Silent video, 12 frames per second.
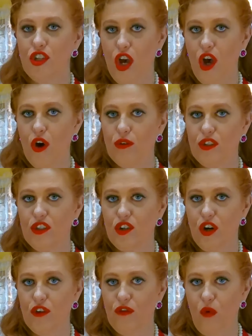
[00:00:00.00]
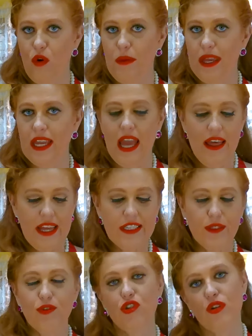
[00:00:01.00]
dough to start forming.
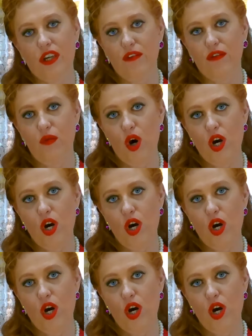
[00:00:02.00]
That's what you're looking